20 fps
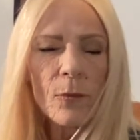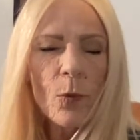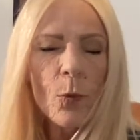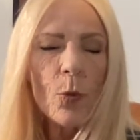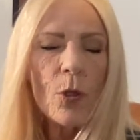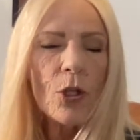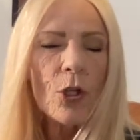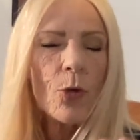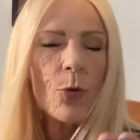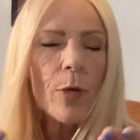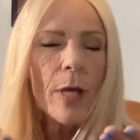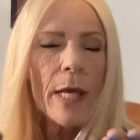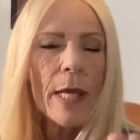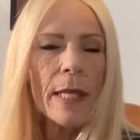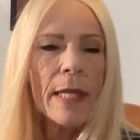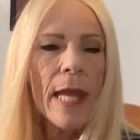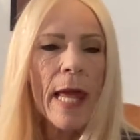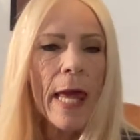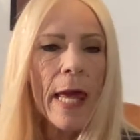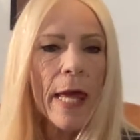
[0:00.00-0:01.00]
When you
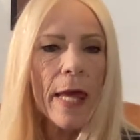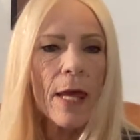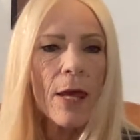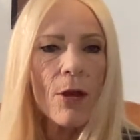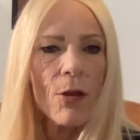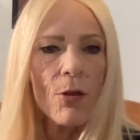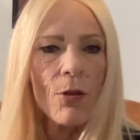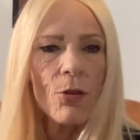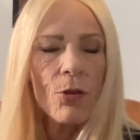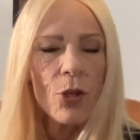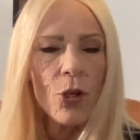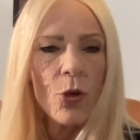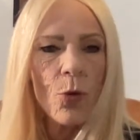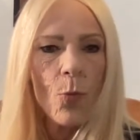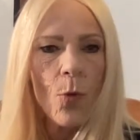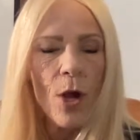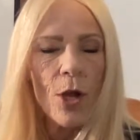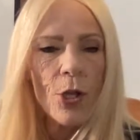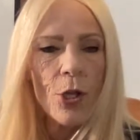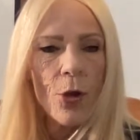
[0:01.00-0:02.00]
inhale, you
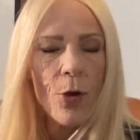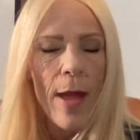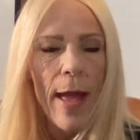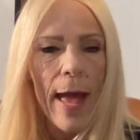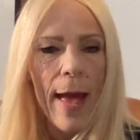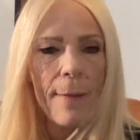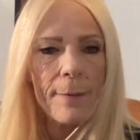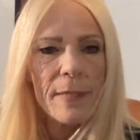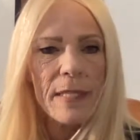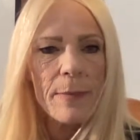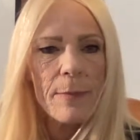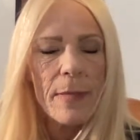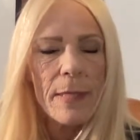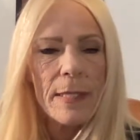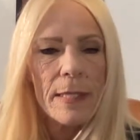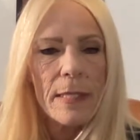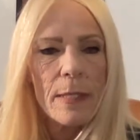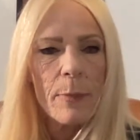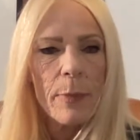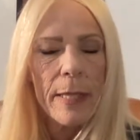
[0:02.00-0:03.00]
want your
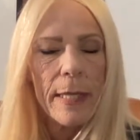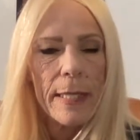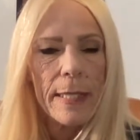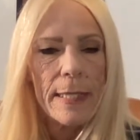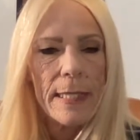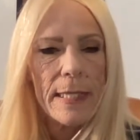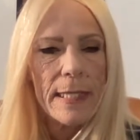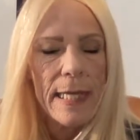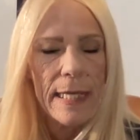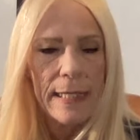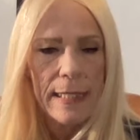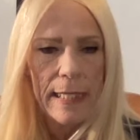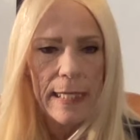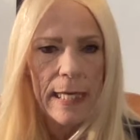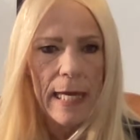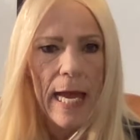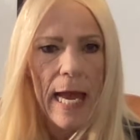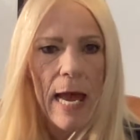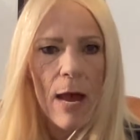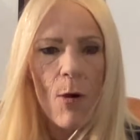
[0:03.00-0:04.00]
abdomen to be
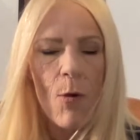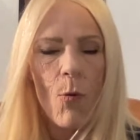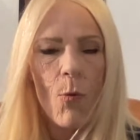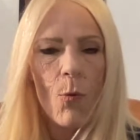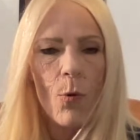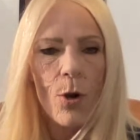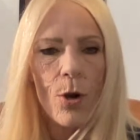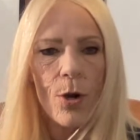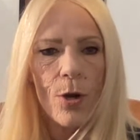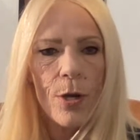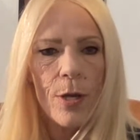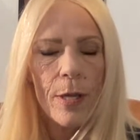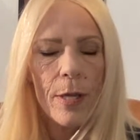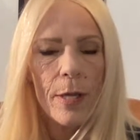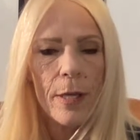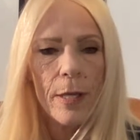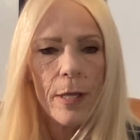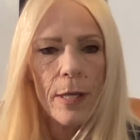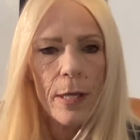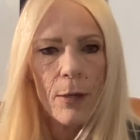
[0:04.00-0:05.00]
extending outward.
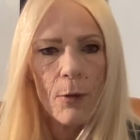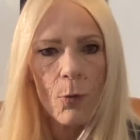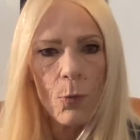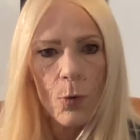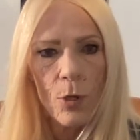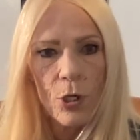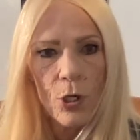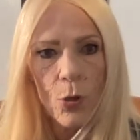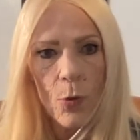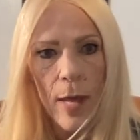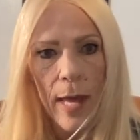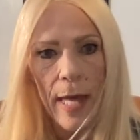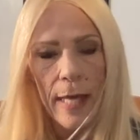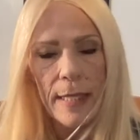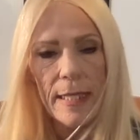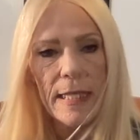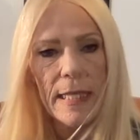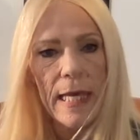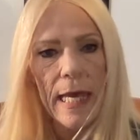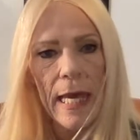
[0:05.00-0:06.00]
When you
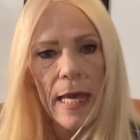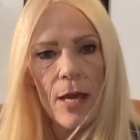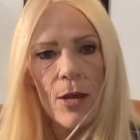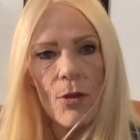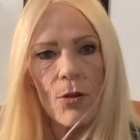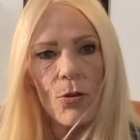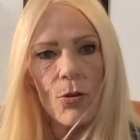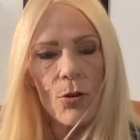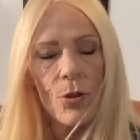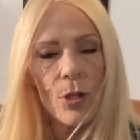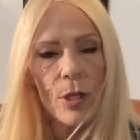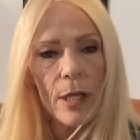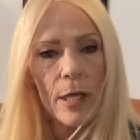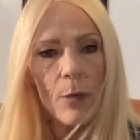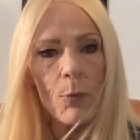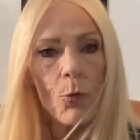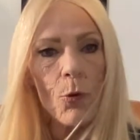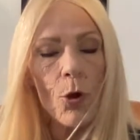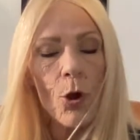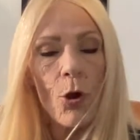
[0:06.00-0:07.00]
exhale,
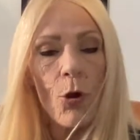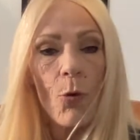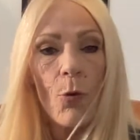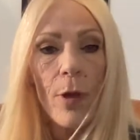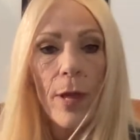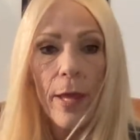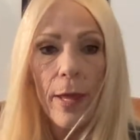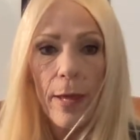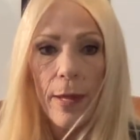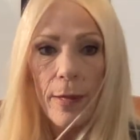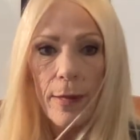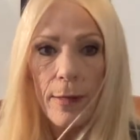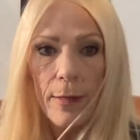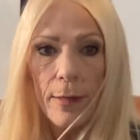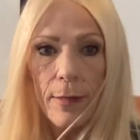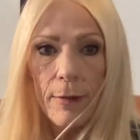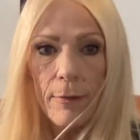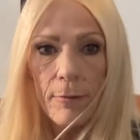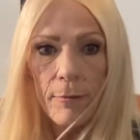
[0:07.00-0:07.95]
it will go in.